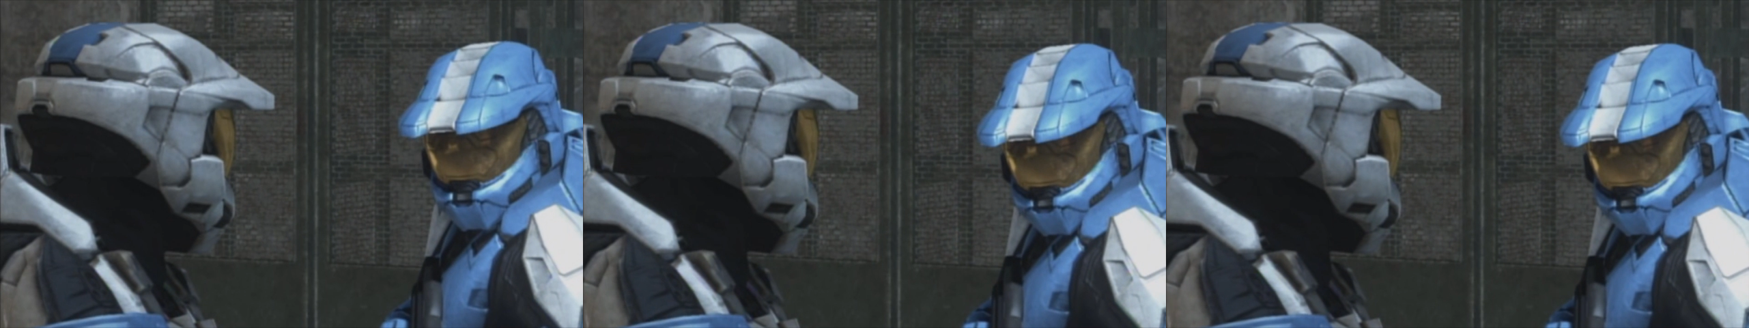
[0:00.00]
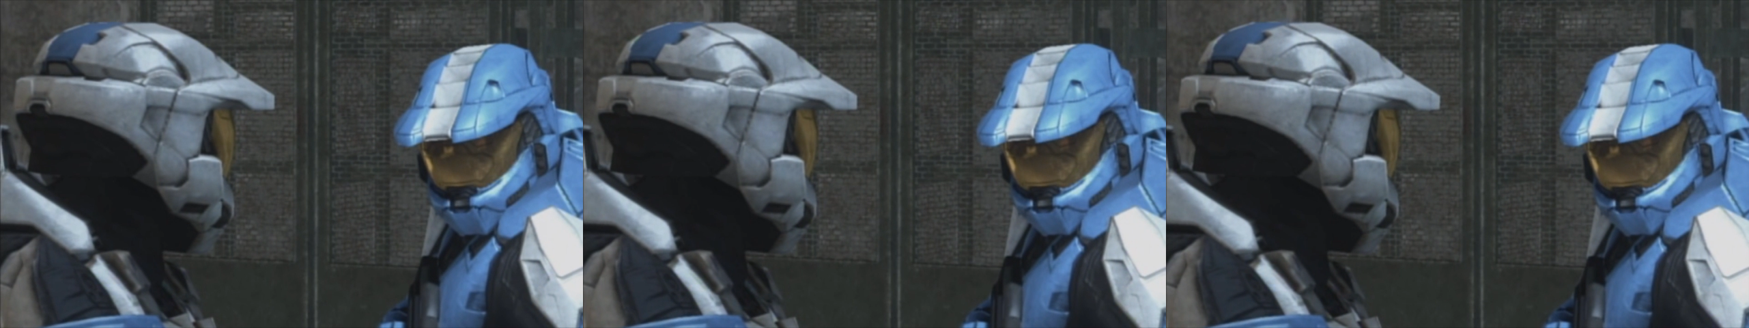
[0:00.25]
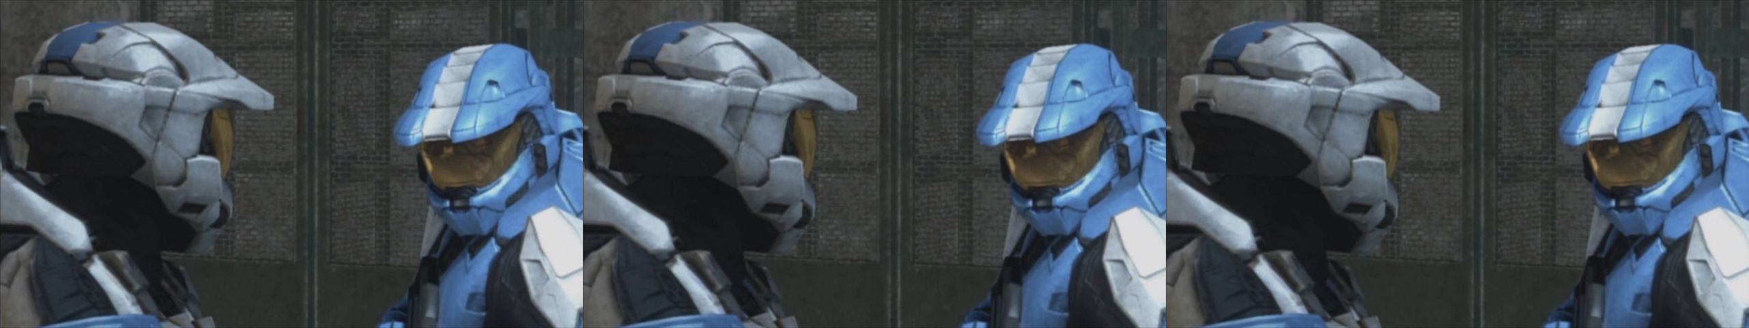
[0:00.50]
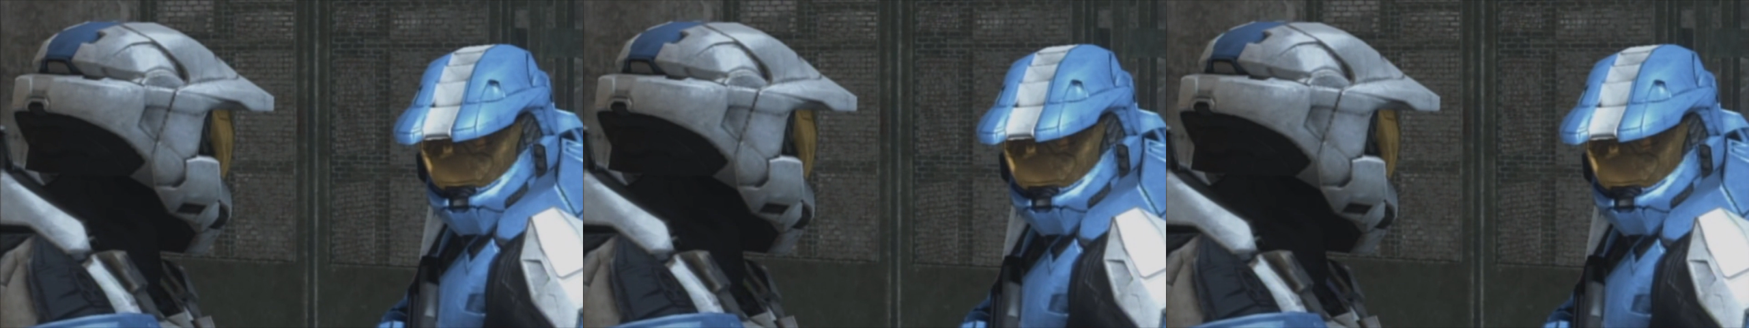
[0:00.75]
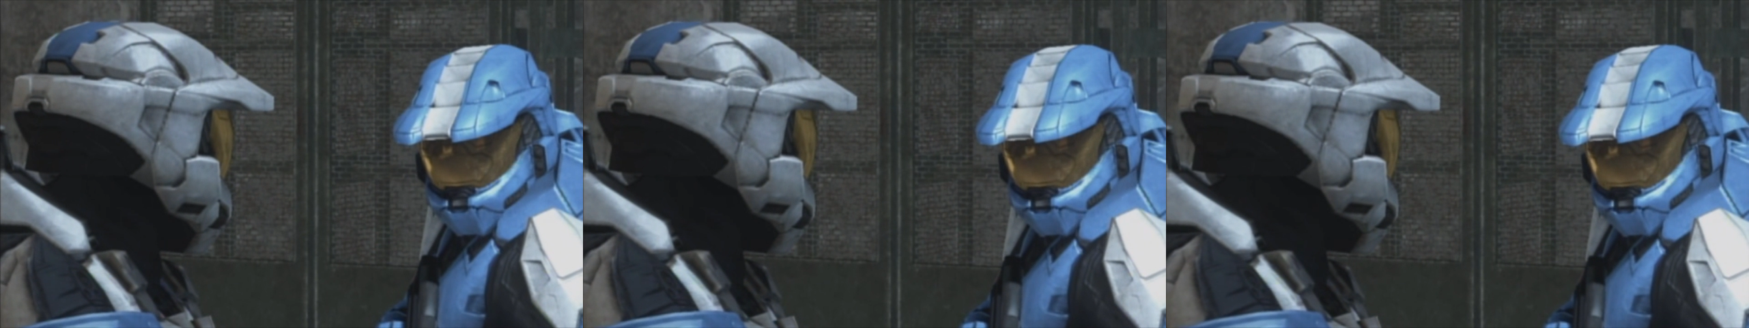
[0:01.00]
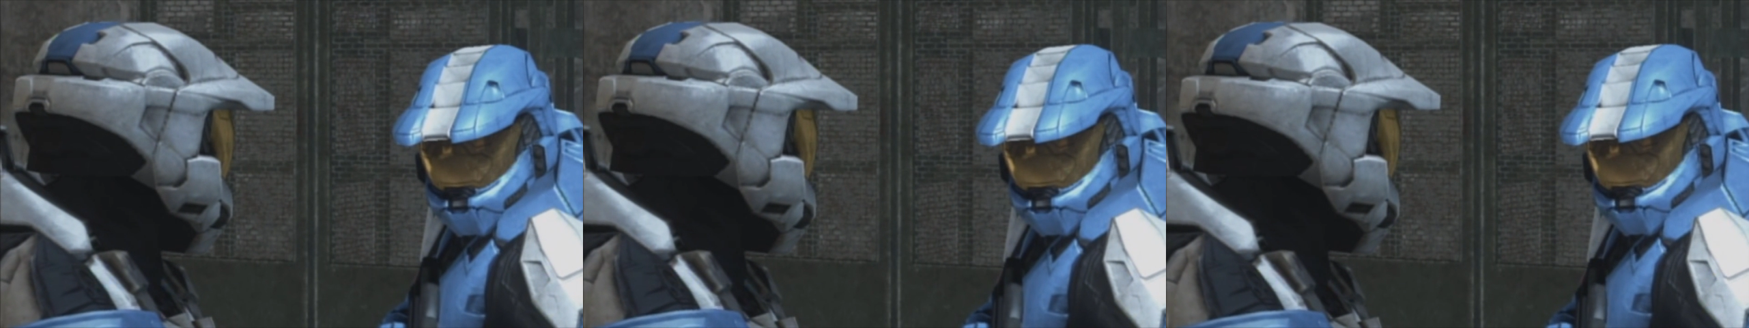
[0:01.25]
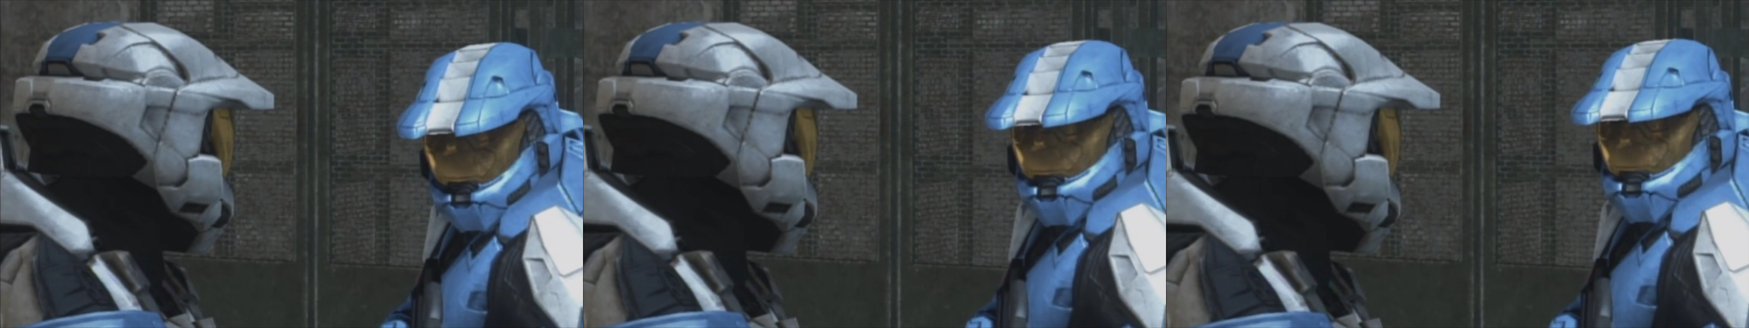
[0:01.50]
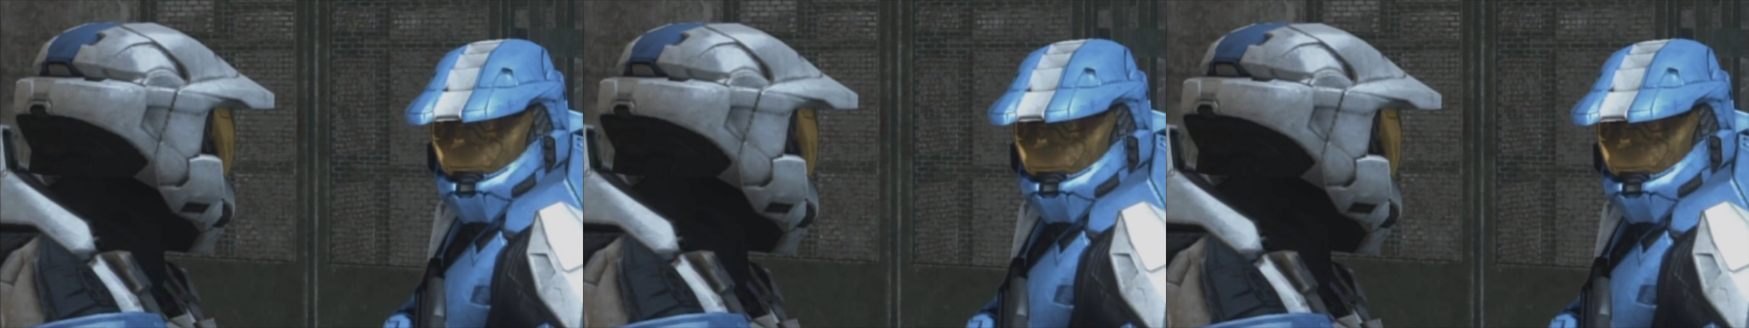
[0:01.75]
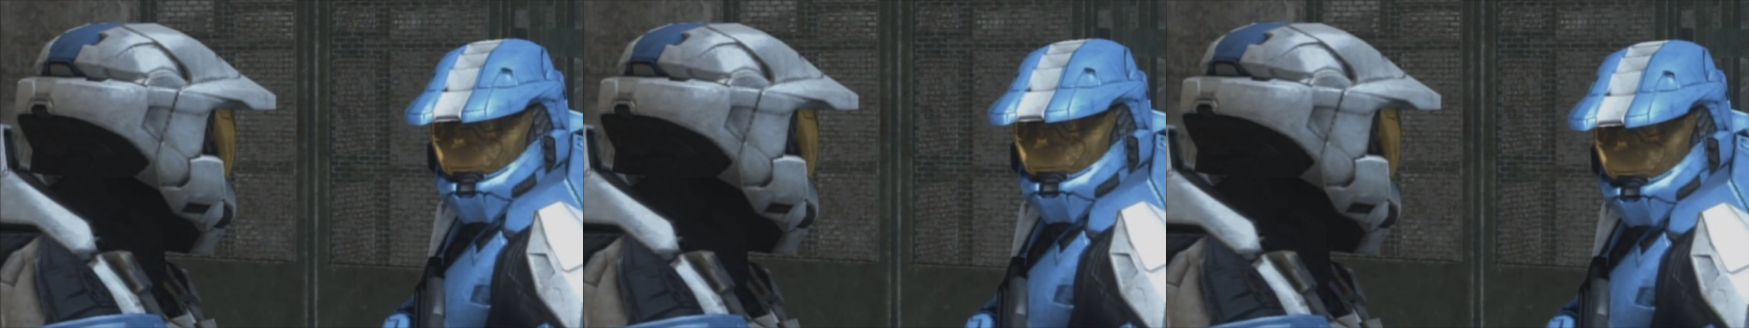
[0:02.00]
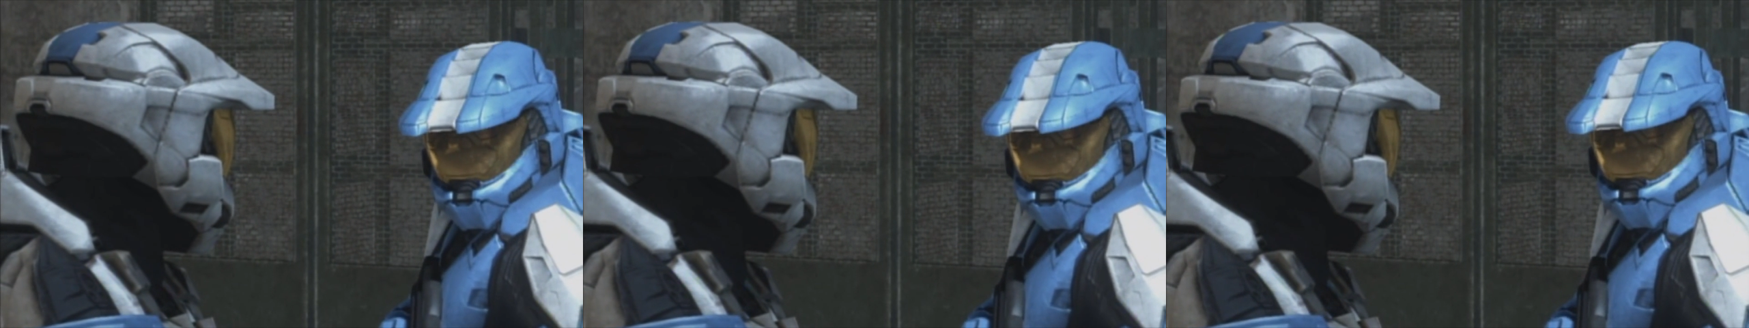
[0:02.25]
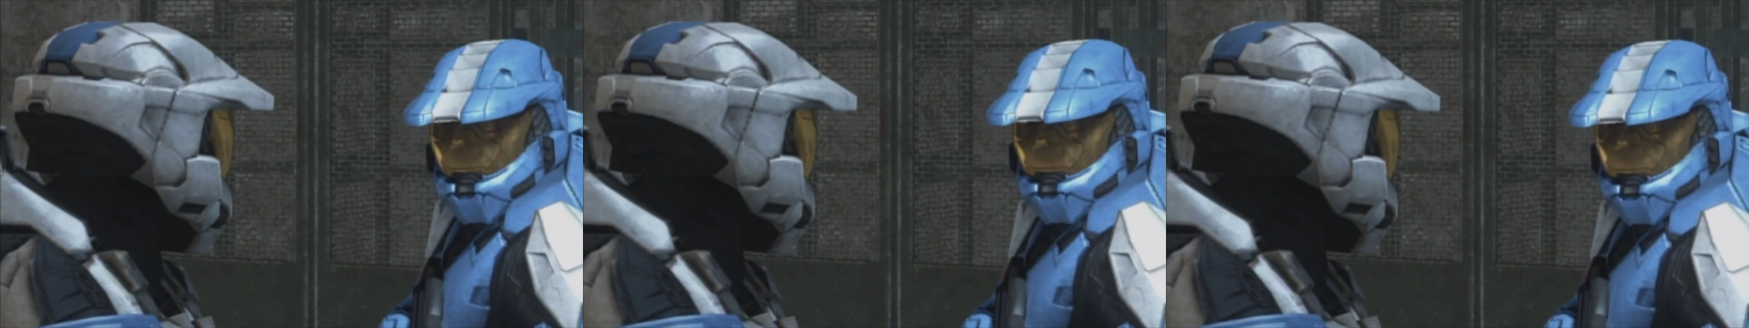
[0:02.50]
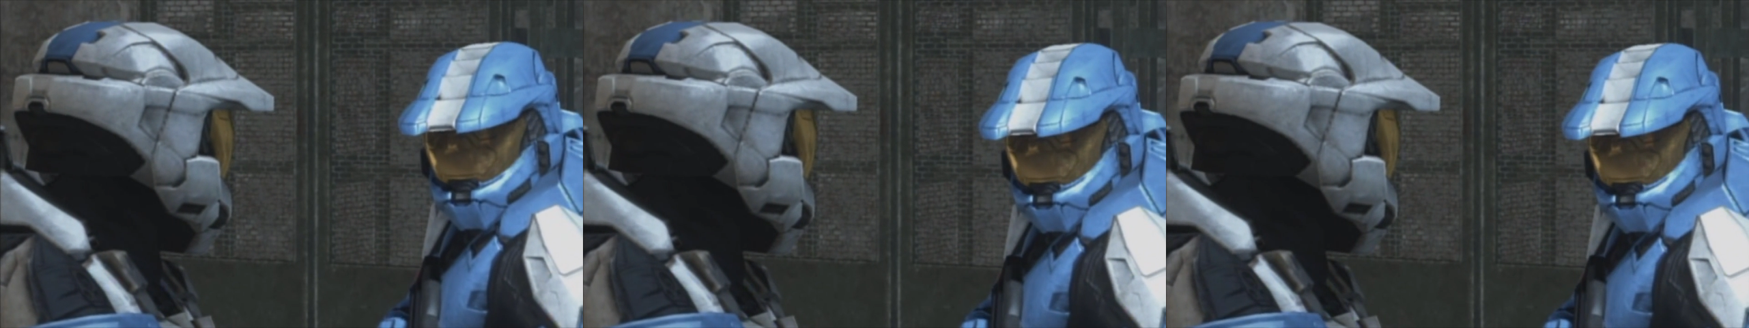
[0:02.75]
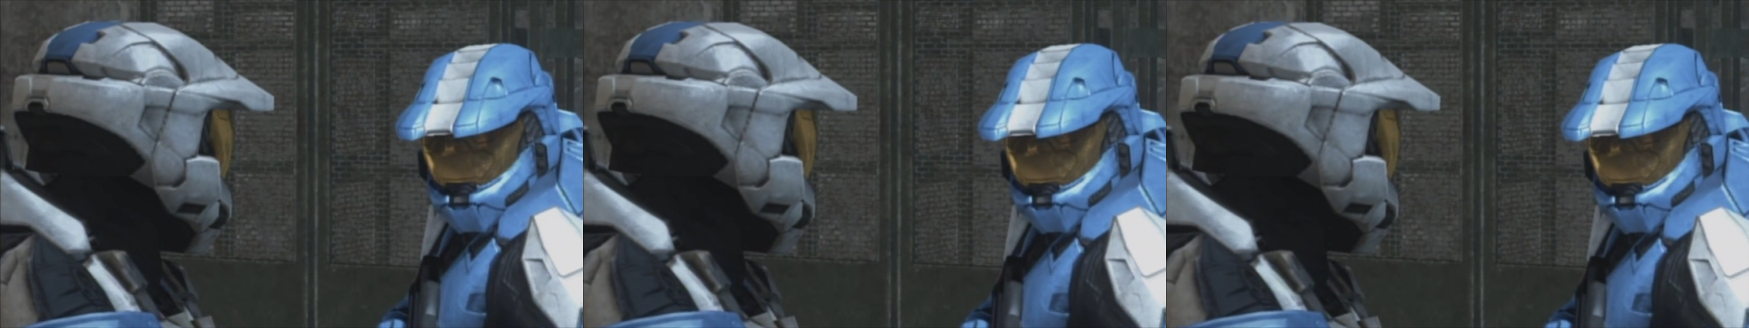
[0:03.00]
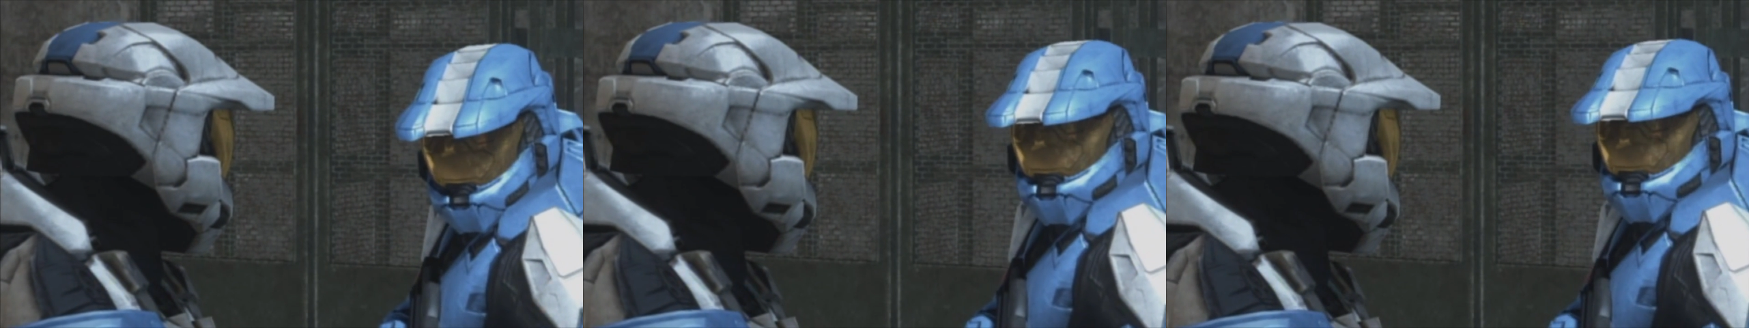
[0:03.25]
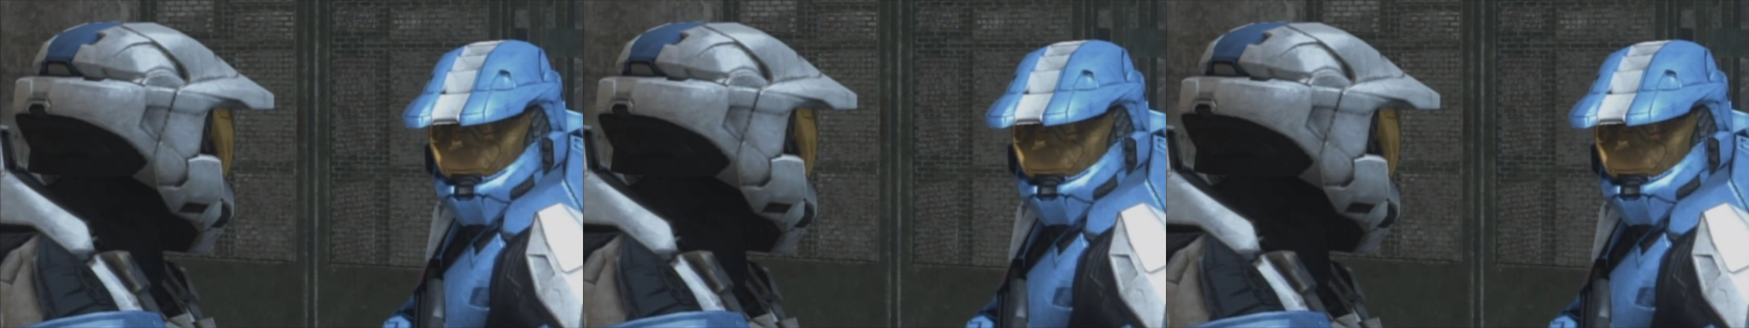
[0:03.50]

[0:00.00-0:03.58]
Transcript: No face is visible, so there are no lips to read.